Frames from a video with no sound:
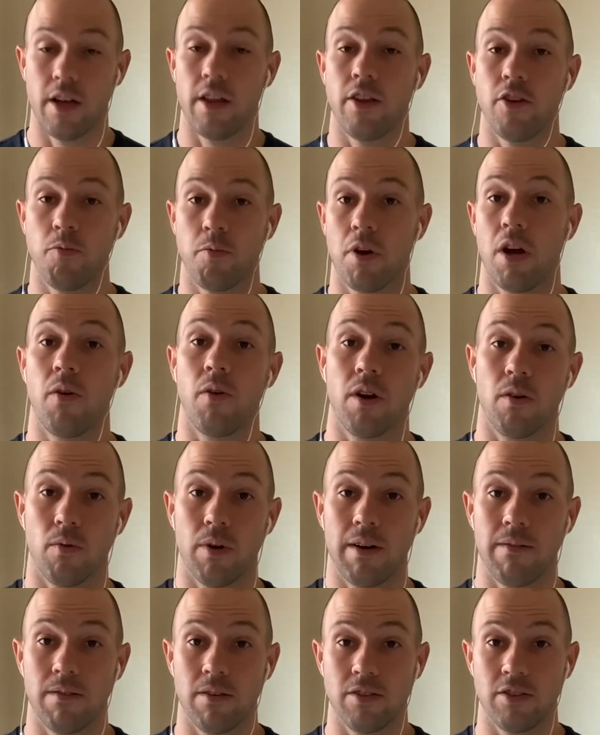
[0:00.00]
You probably want to
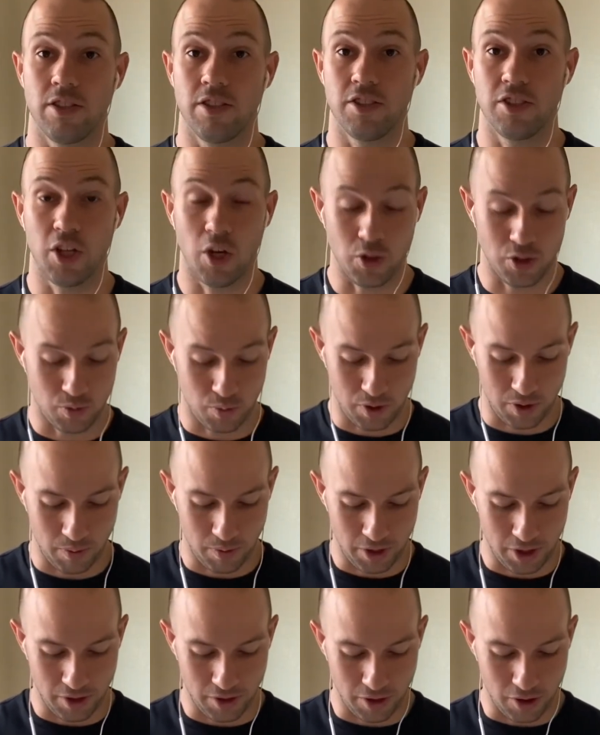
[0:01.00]
reference these notes
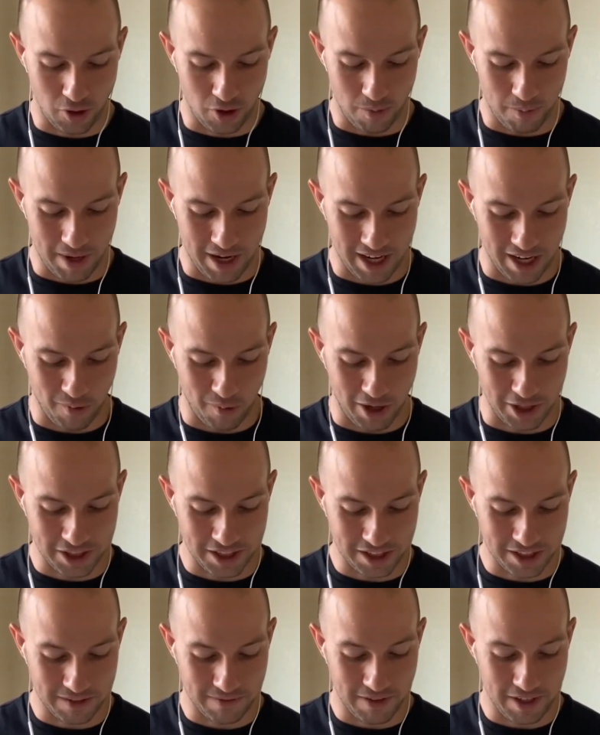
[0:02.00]
when you're going back and
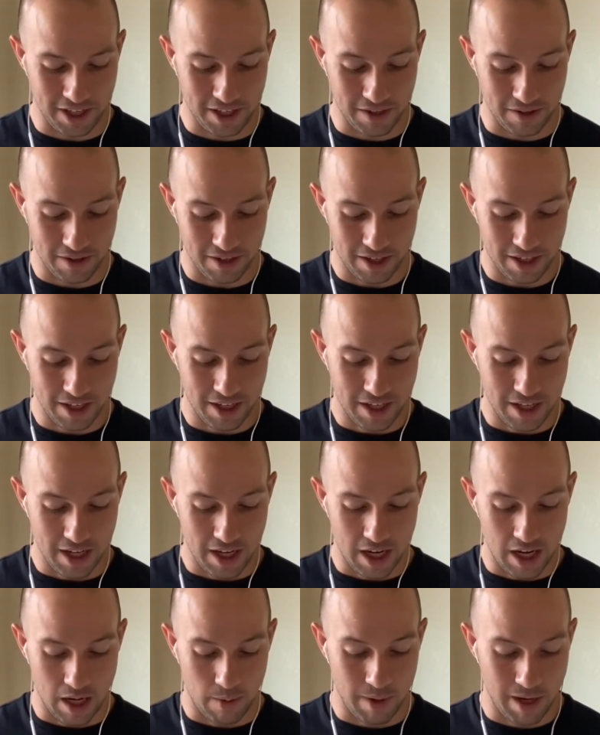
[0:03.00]
watching this video.
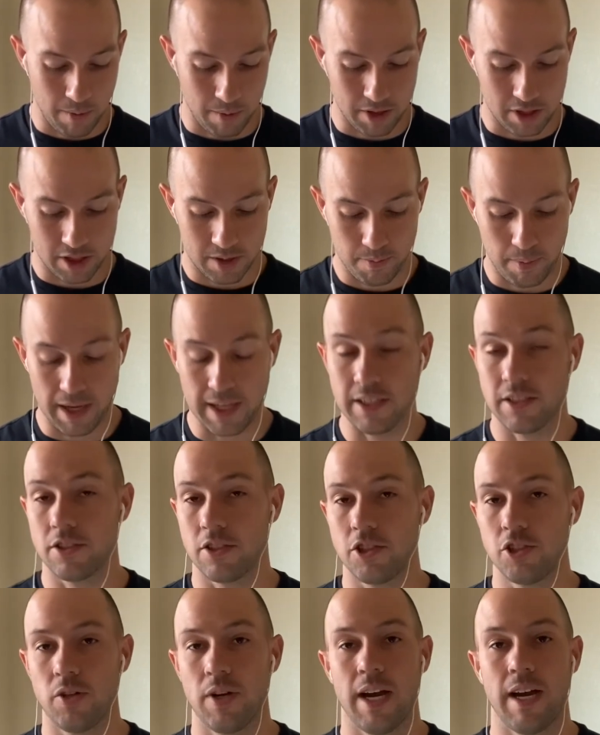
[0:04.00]
How much spice
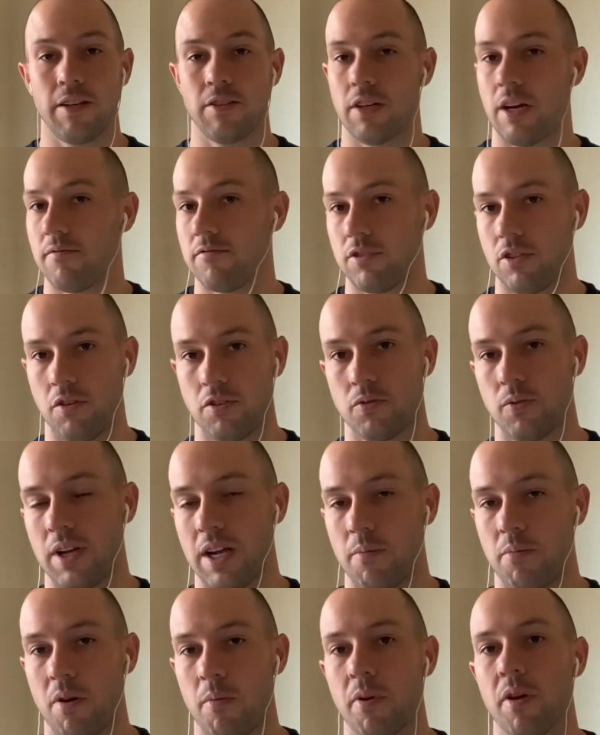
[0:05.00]
should you add? So obviously, when I
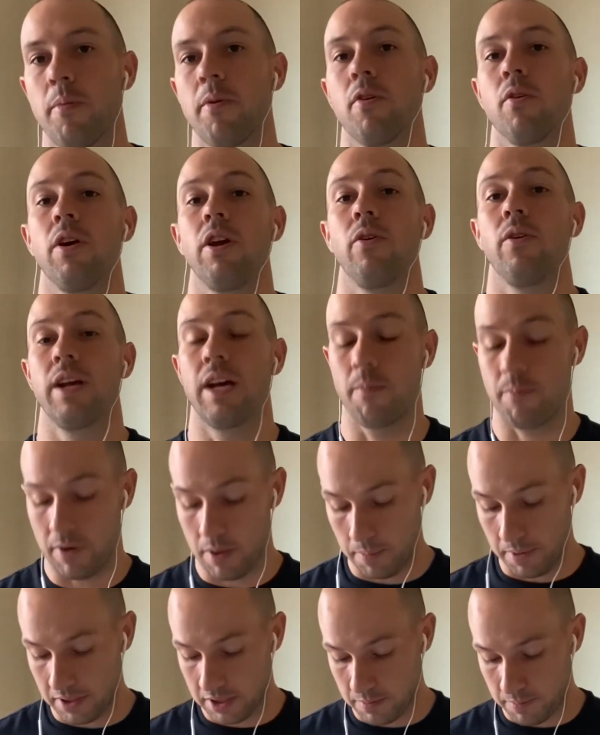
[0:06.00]
add pumpkin puree, you're going to add
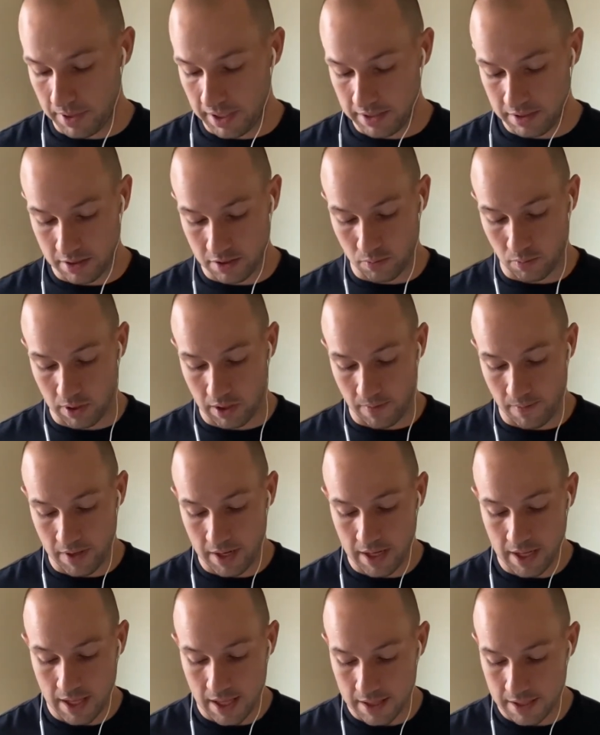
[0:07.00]
pumpkin spice as well.
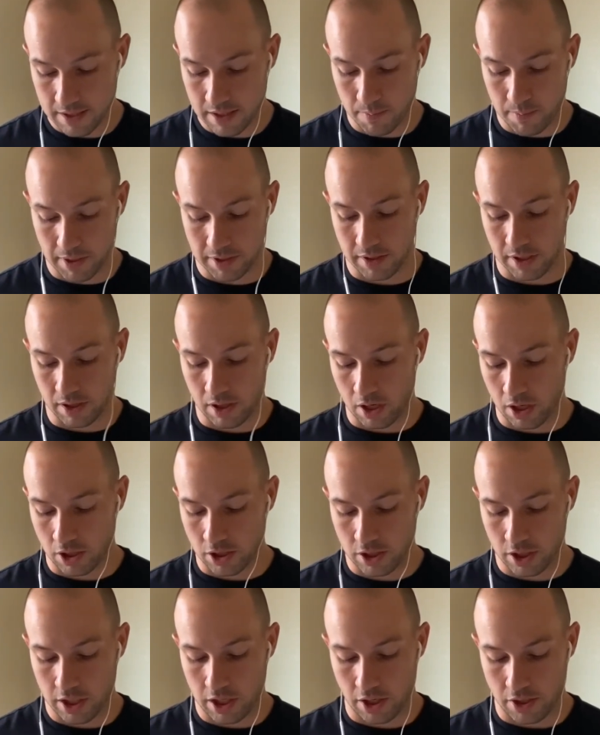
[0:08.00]
This depends
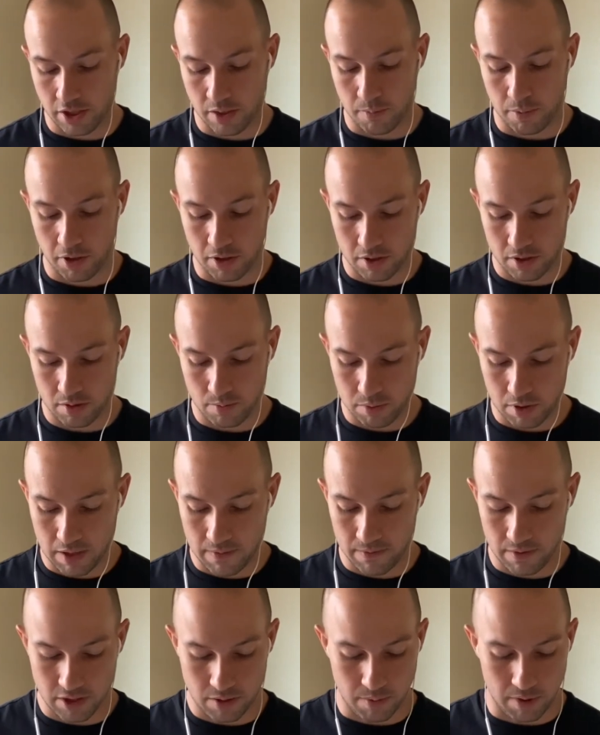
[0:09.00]
largely on your personal
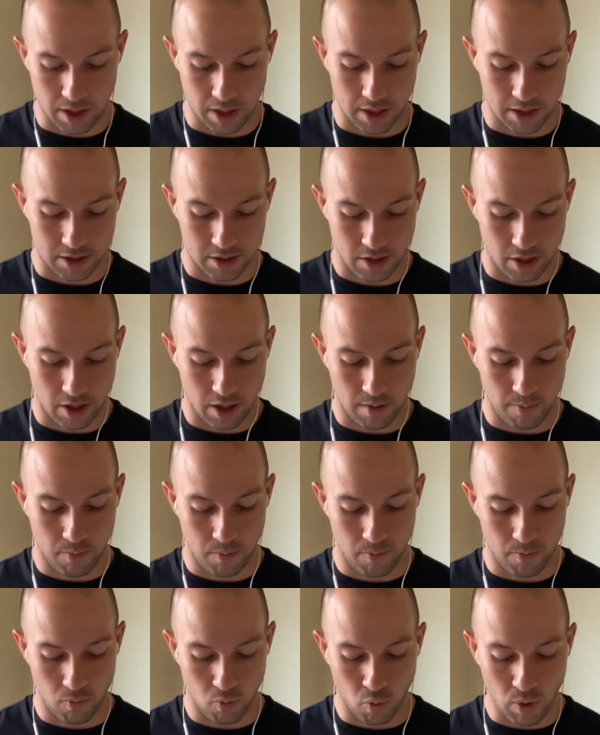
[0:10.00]
preference, but a good starting
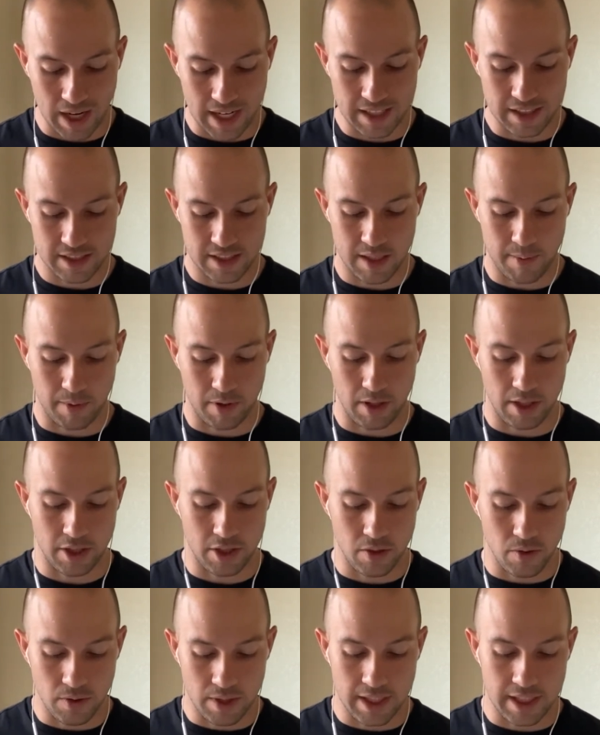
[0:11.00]
range is typically
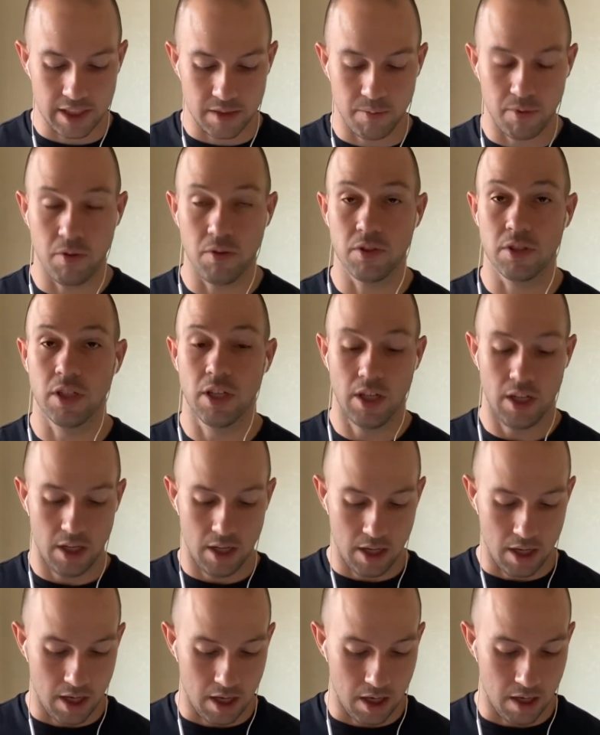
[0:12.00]
2 teaspoons
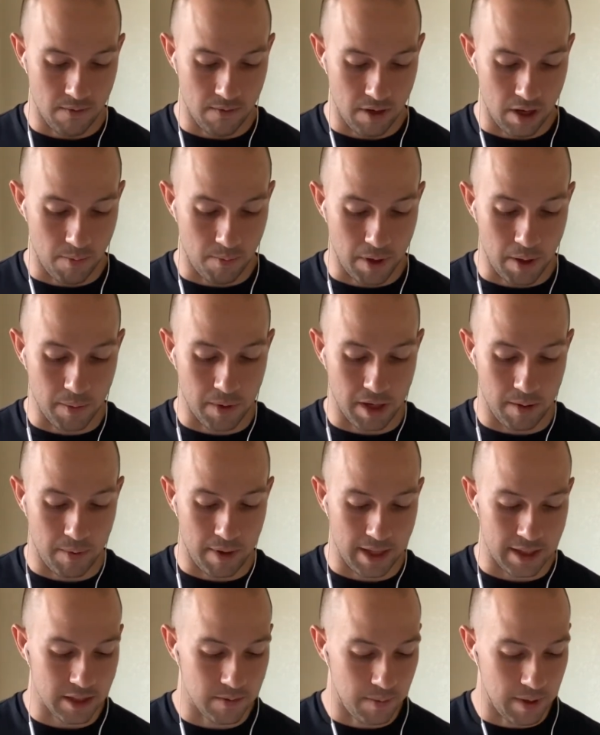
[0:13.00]
of pumpkin
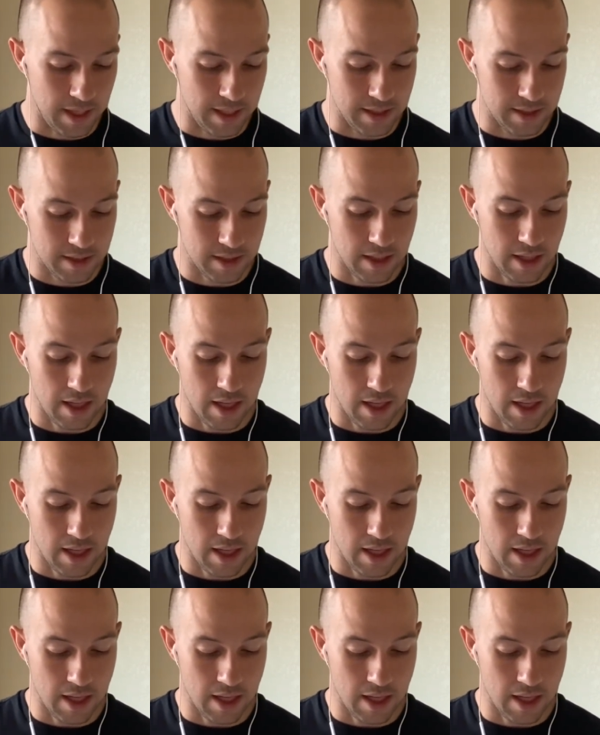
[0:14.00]
pie spice.